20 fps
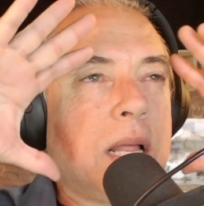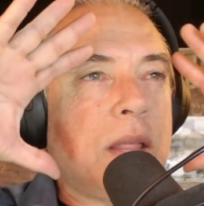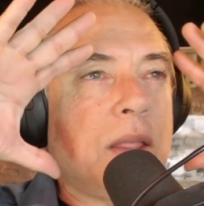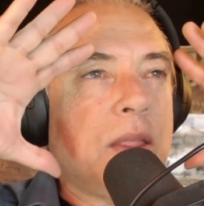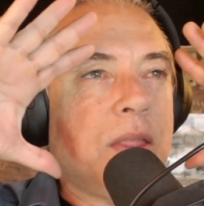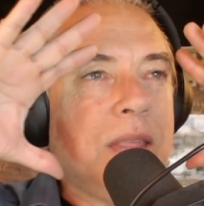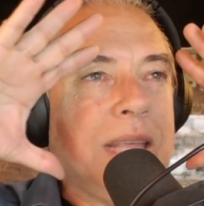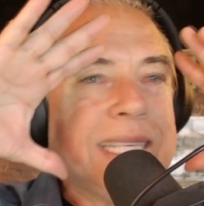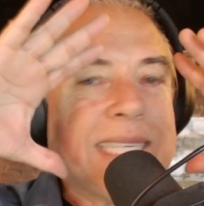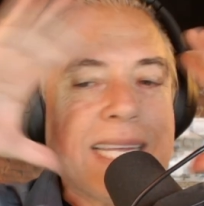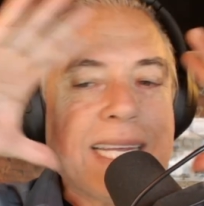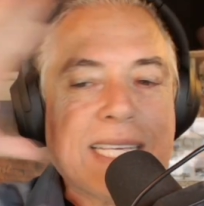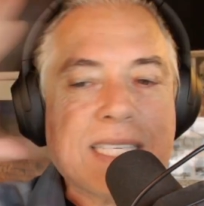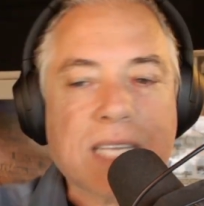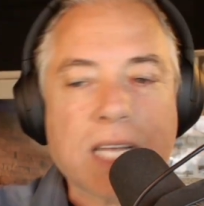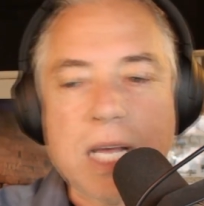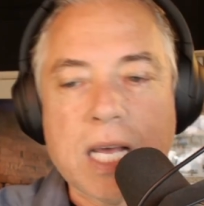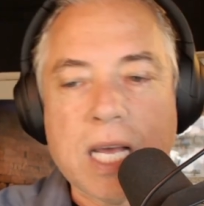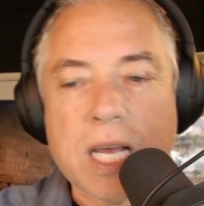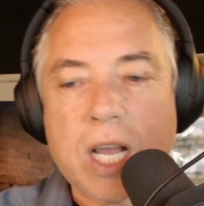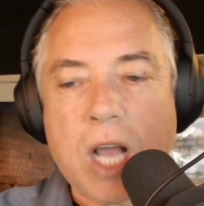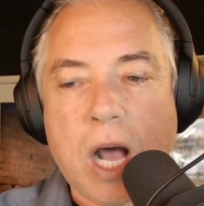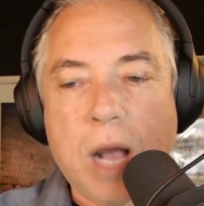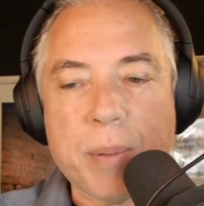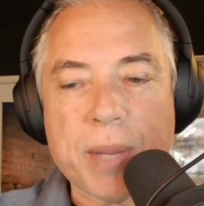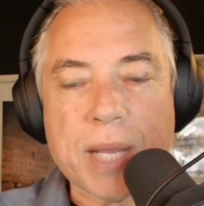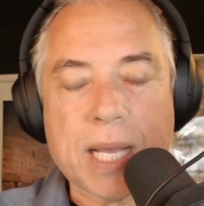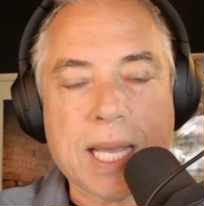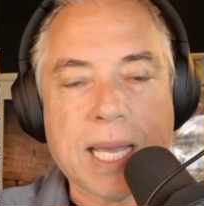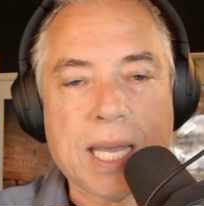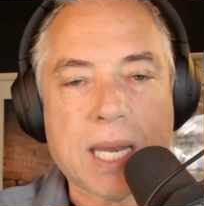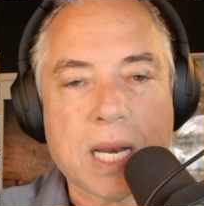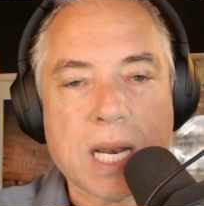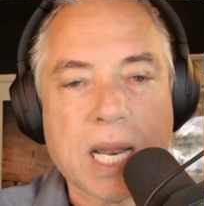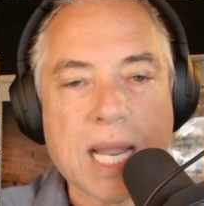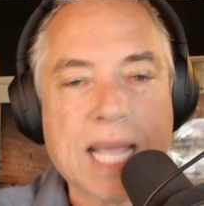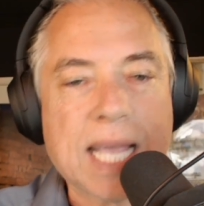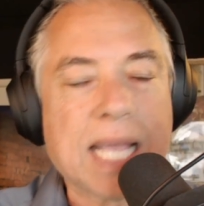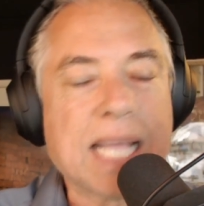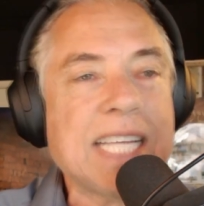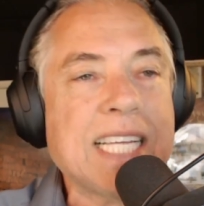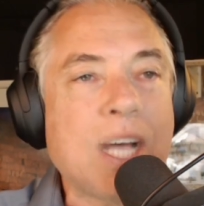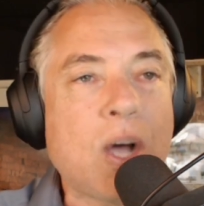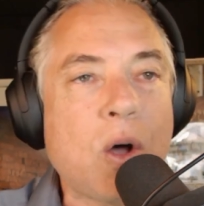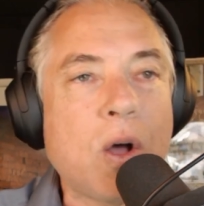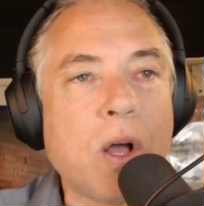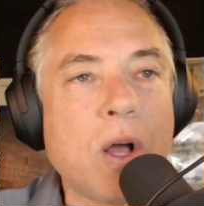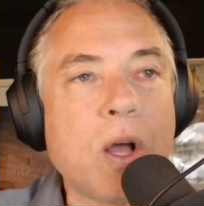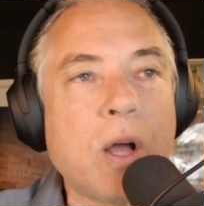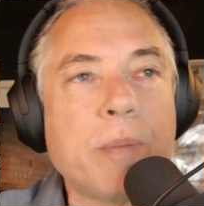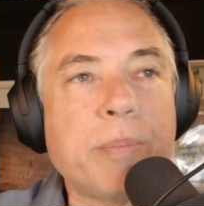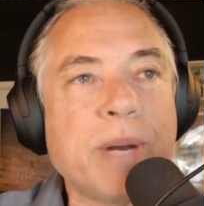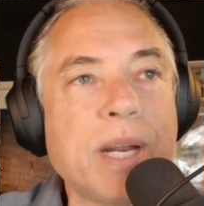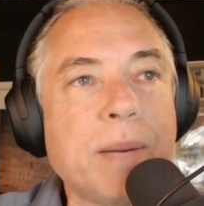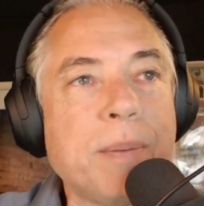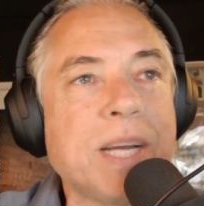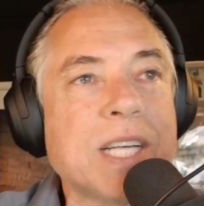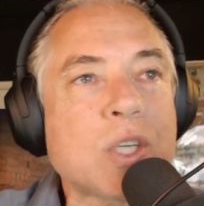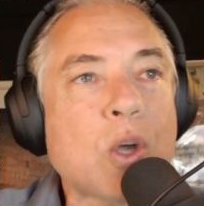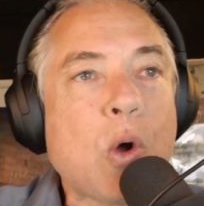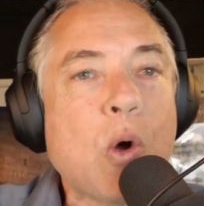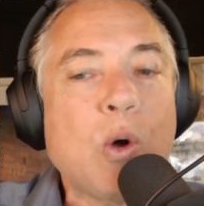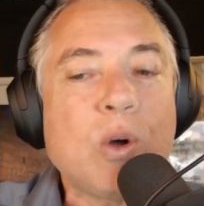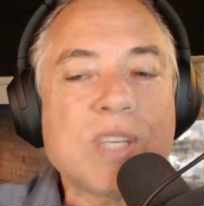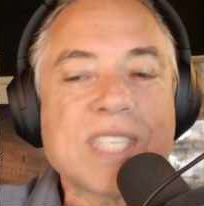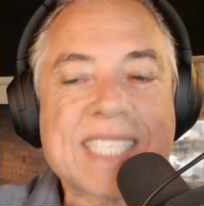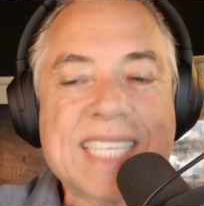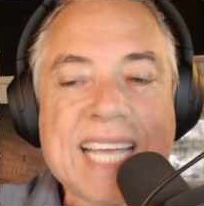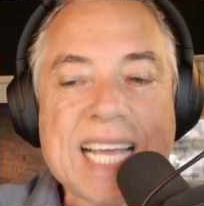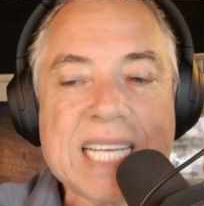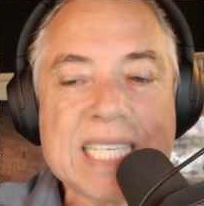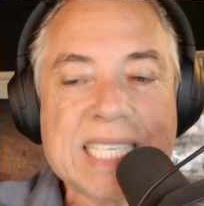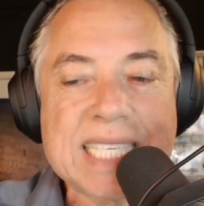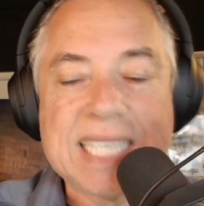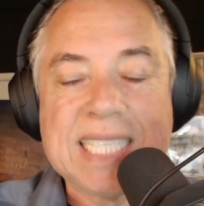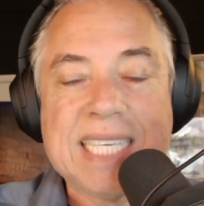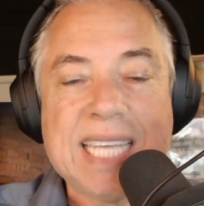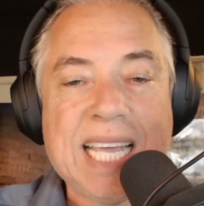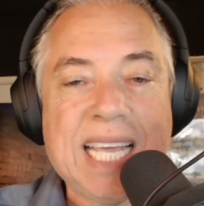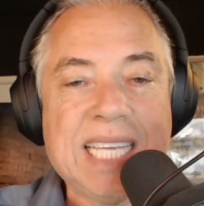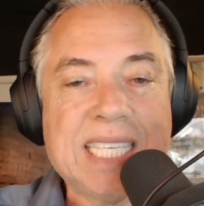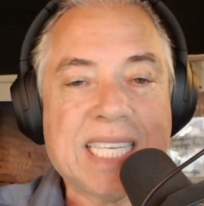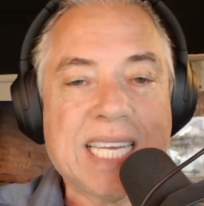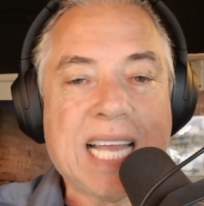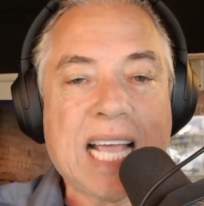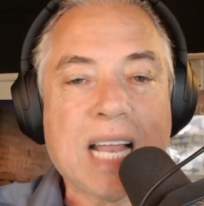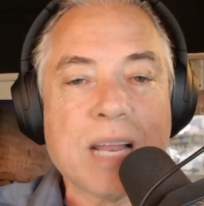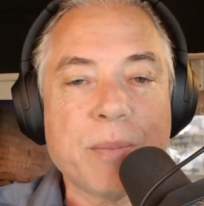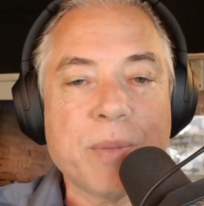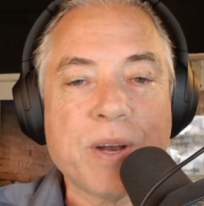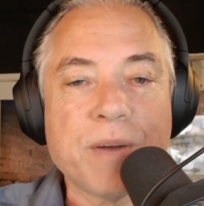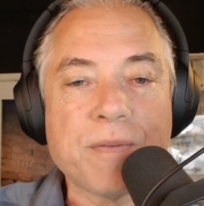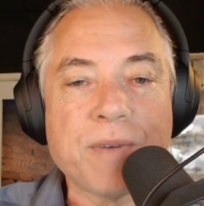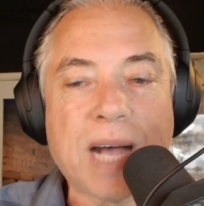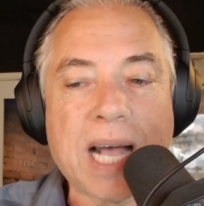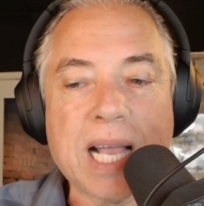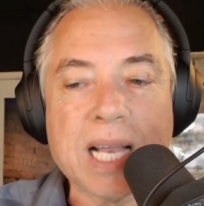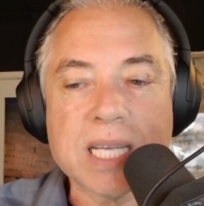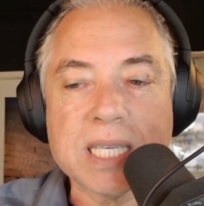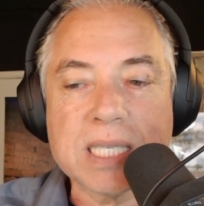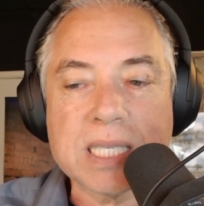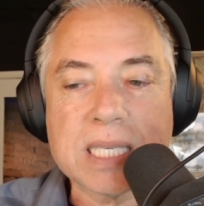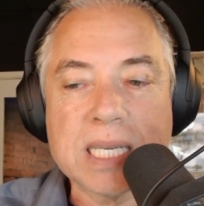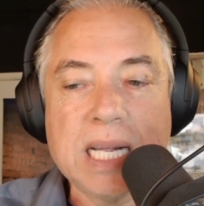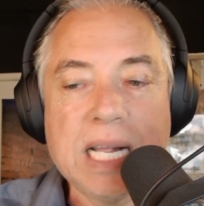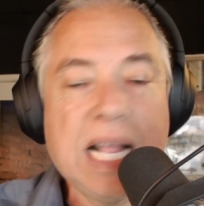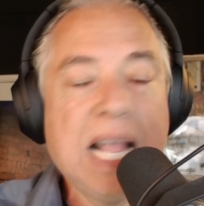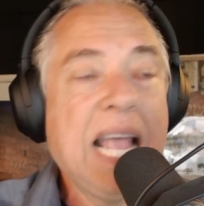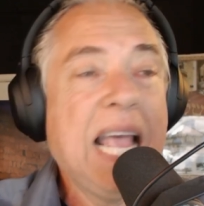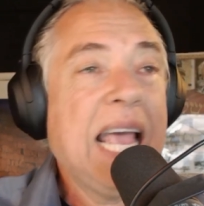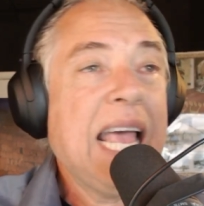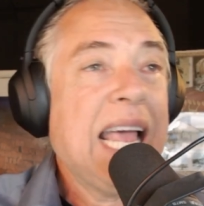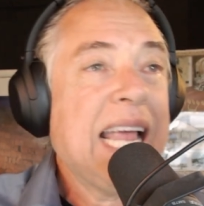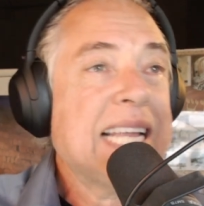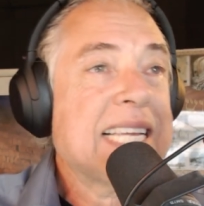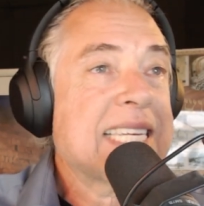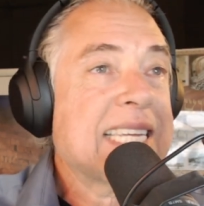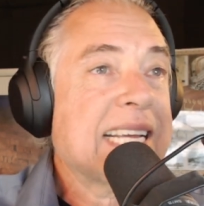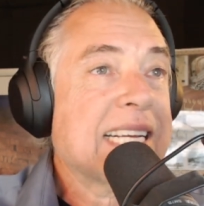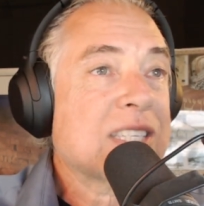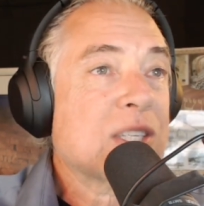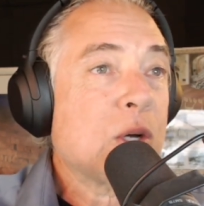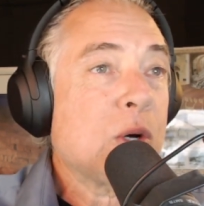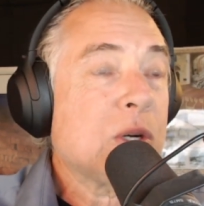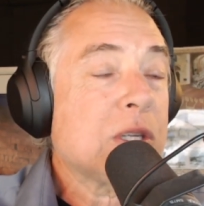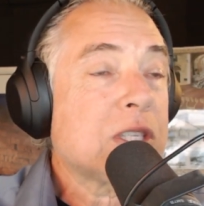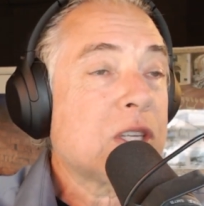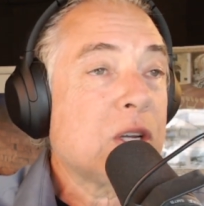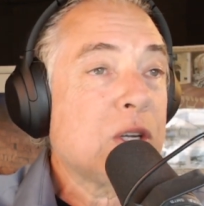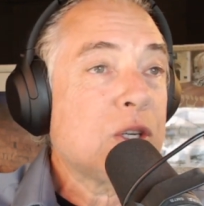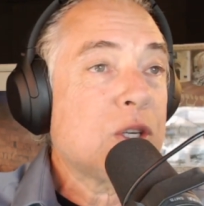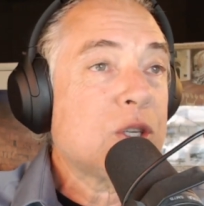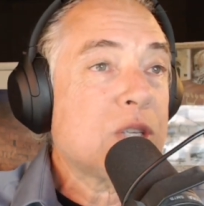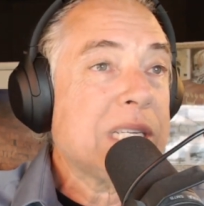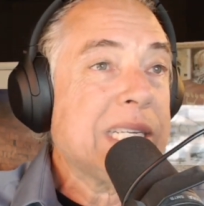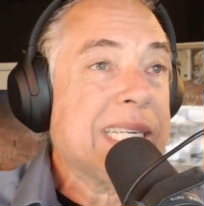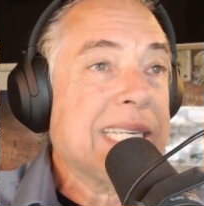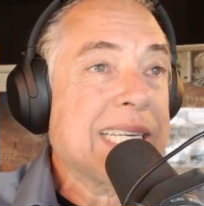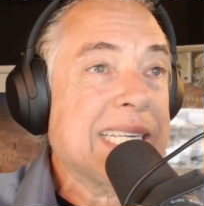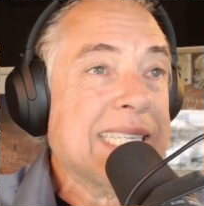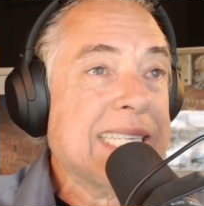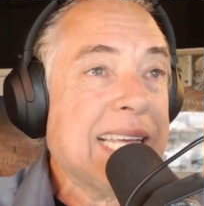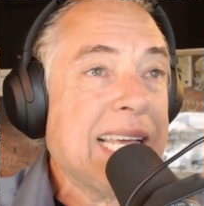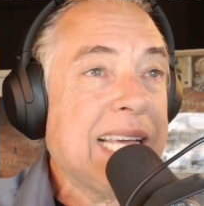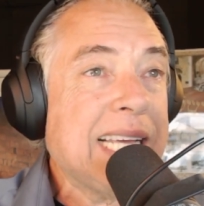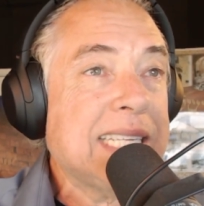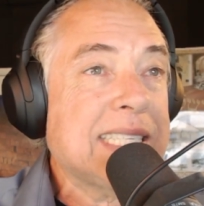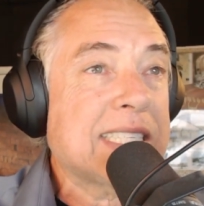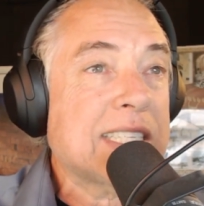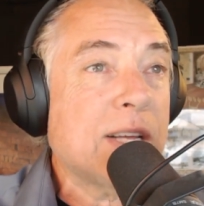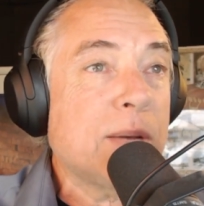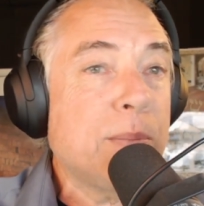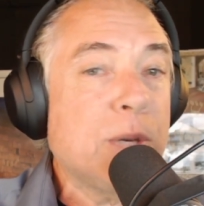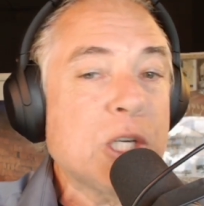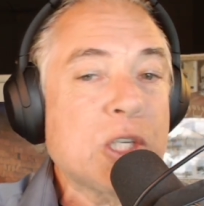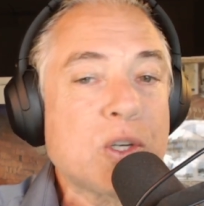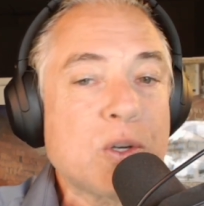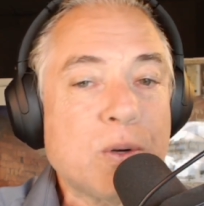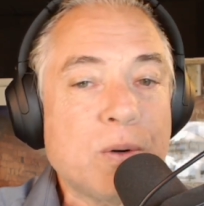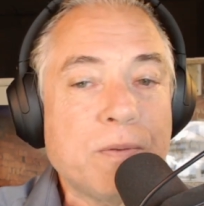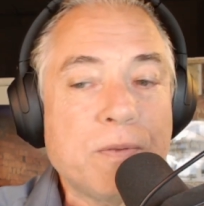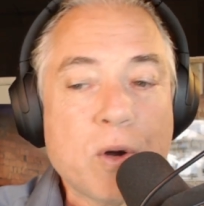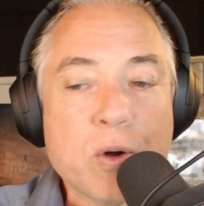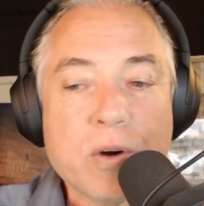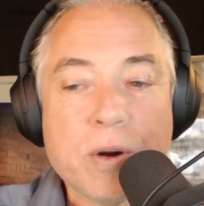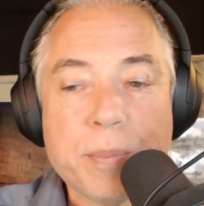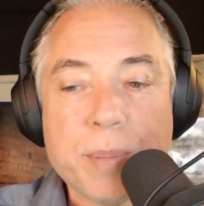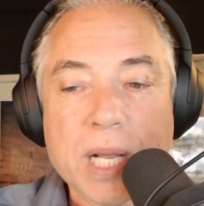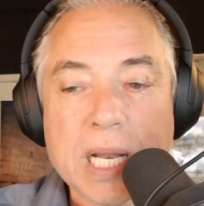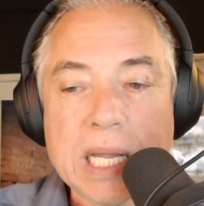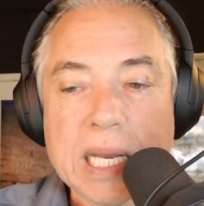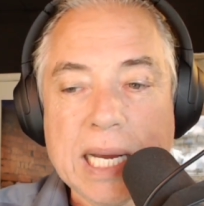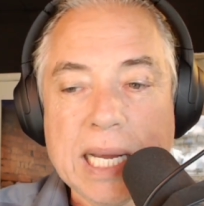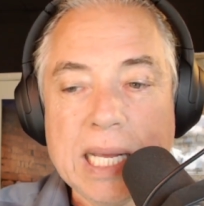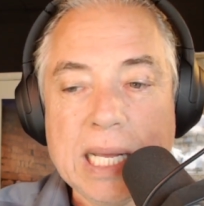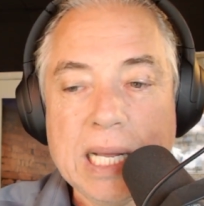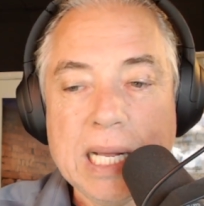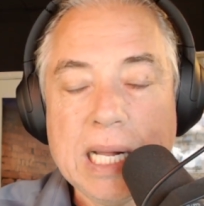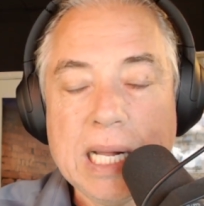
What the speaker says: these things are complicated. Like, pretty much all sex contains an element of violence, and sex also usually contains emotional vulnerability.